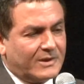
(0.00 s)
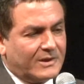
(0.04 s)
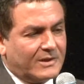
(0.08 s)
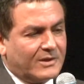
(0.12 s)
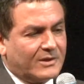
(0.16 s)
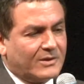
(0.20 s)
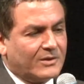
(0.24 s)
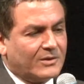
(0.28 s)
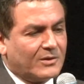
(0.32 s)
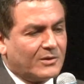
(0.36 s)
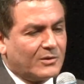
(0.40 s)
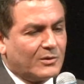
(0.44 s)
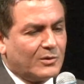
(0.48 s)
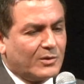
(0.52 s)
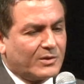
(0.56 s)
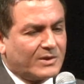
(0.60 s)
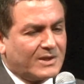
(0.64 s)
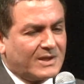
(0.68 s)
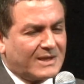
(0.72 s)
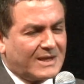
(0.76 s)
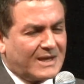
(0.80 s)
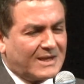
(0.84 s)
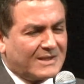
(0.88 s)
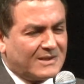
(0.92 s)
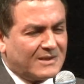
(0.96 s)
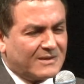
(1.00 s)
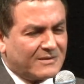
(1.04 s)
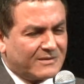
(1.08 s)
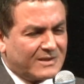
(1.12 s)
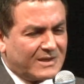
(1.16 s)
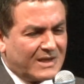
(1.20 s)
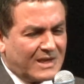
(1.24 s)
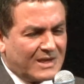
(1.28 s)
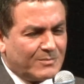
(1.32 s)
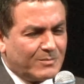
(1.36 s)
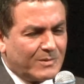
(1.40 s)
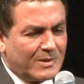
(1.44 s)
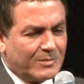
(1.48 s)
you know, looking at their
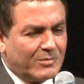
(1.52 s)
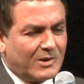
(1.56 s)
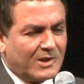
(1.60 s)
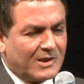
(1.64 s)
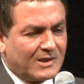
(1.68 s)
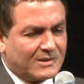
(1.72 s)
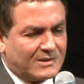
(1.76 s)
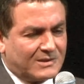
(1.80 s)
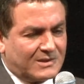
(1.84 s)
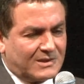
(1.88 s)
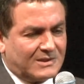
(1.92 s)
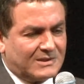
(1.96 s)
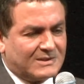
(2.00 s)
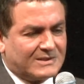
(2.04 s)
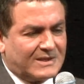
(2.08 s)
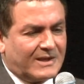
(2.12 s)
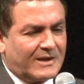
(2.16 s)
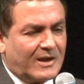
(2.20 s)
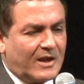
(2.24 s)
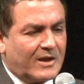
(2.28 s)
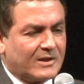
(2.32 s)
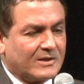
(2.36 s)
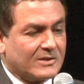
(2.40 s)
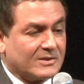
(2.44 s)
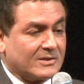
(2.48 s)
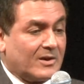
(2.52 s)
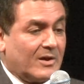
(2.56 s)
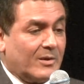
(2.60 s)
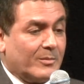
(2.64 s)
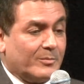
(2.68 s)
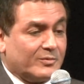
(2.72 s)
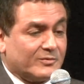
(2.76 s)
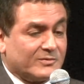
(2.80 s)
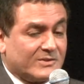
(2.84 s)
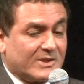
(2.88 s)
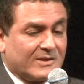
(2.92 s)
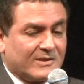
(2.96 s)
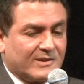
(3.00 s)
capabilities, and I
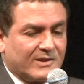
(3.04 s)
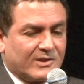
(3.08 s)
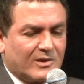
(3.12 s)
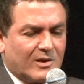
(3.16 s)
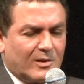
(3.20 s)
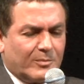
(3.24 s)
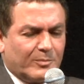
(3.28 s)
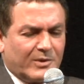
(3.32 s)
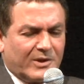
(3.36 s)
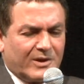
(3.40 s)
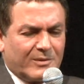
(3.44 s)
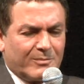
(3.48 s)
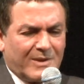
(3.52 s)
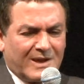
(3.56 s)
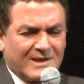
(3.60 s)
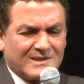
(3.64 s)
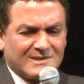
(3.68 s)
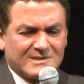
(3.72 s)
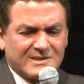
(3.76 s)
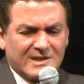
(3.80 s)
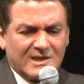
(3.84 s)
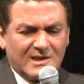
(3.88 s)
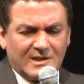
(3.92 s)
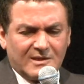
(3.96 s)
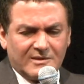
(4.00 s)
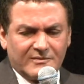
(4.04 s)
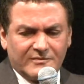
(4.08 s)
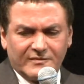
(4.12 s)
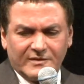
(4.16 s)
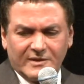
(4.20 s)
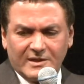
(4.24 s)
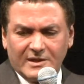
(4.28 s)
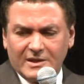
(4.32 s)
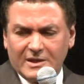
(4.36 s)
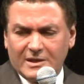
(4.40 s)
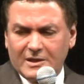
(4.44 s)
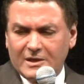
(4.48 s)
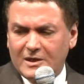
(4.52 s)
certainly compare myself
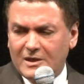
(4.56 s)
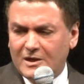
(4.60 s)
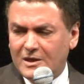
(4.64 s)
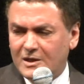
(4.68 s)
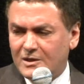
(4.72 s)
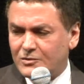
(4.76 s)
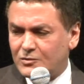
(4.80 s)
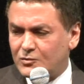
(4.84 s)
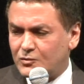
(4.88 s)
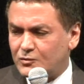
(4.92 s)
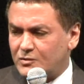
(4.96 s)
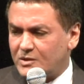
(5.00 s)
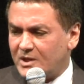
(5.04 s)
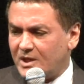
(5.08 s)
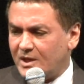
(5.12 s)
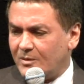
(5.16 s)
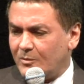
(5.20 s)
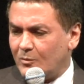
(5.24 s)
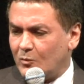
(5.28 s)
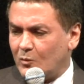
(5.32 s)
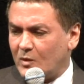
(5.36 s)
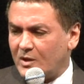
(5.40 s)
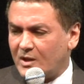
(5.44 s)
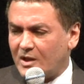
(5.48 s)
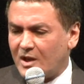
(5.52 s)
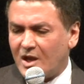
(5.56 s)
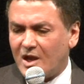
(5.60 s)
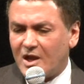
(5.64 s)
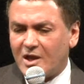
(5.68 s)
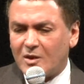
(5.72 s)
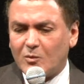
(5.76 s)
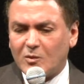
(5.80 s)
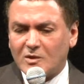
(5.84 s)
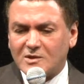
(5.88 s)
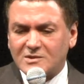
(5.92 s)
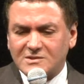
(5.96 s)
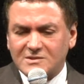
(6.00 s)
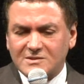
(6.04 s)
to them when I
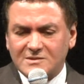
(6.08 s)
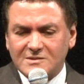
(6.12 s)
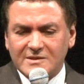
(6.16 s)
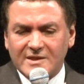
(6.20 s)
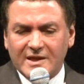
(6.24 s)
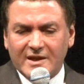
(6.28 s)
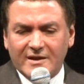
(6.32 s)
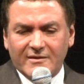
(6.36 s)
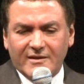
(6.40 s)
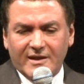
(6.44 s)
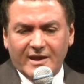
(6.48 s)
was their